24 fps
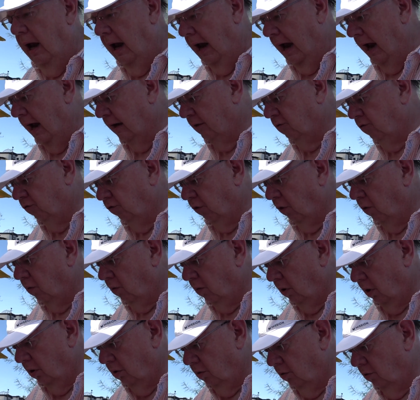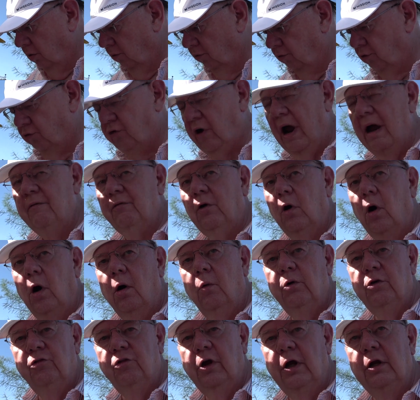And so the driver
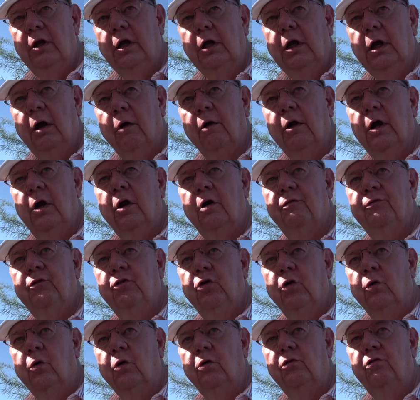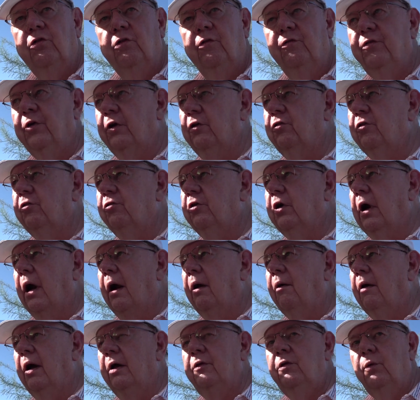always had to carry enough tools to fix his
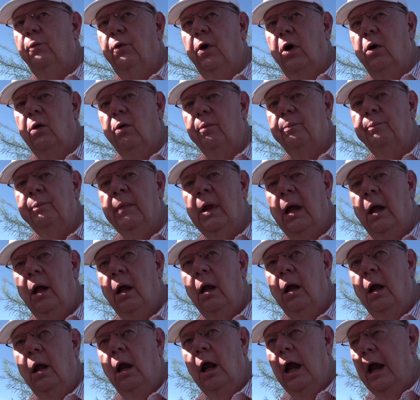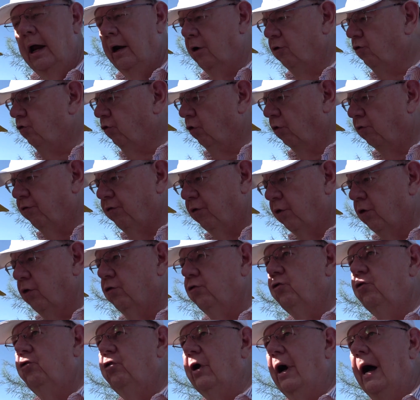car on the road. And a
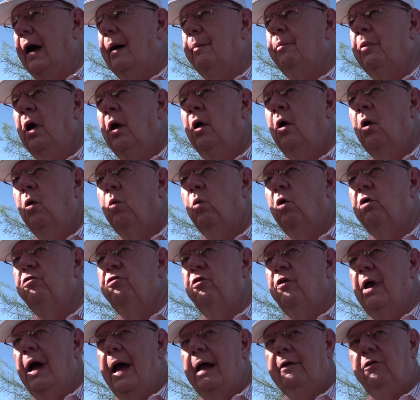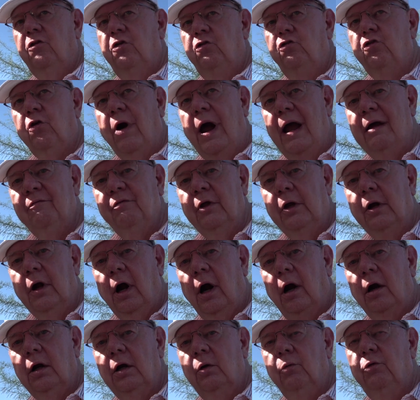chauffeur's job was not to drive the
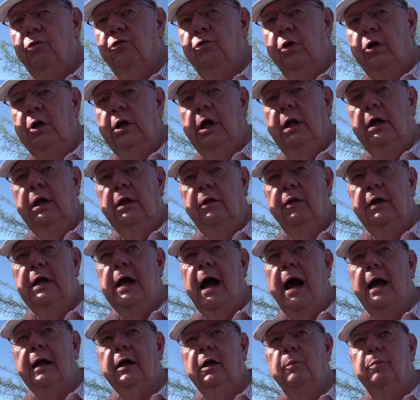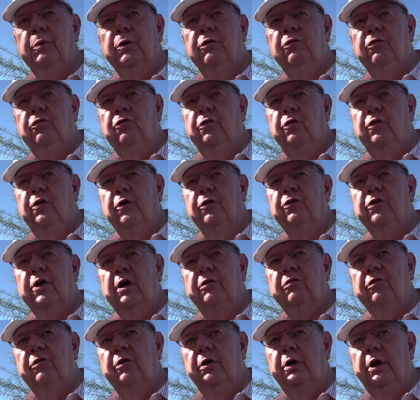car, it was to get the occupants to their
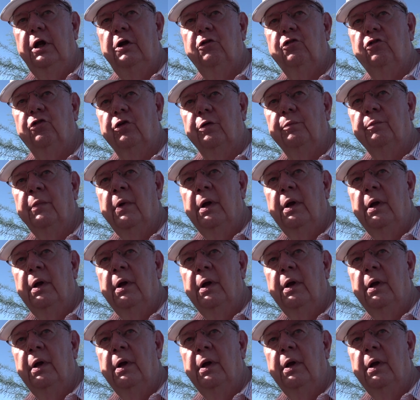destination.